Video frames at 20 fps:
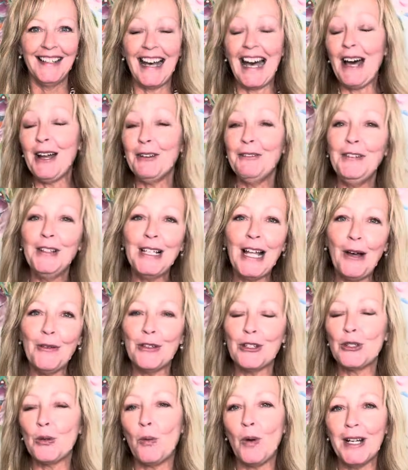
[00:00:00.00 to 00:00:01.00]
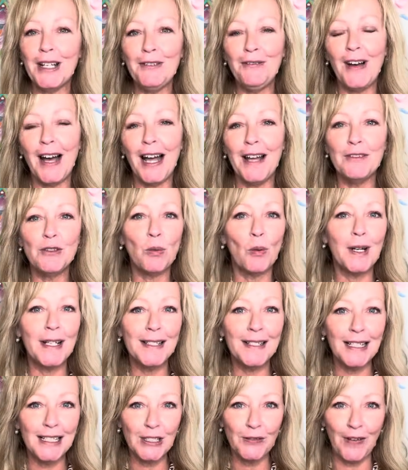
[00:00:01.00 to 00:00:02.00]
How to fill out the
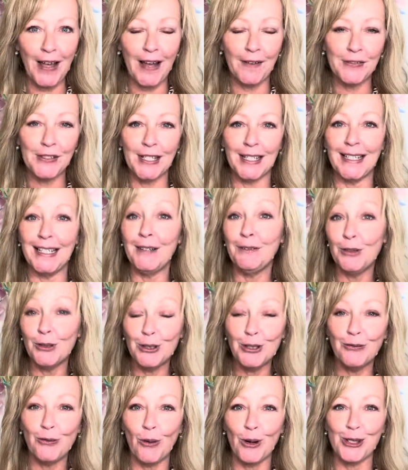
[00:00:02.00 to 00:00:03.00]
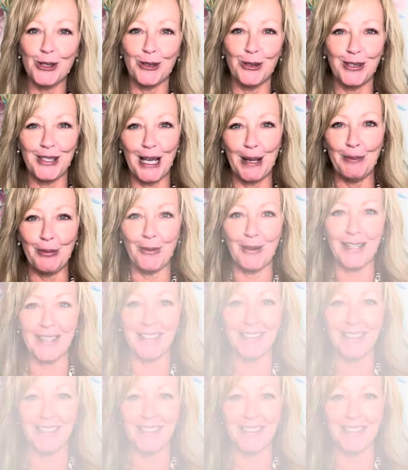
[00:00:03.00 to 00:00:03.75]
25-26 FAFSA if you're divorced or separated.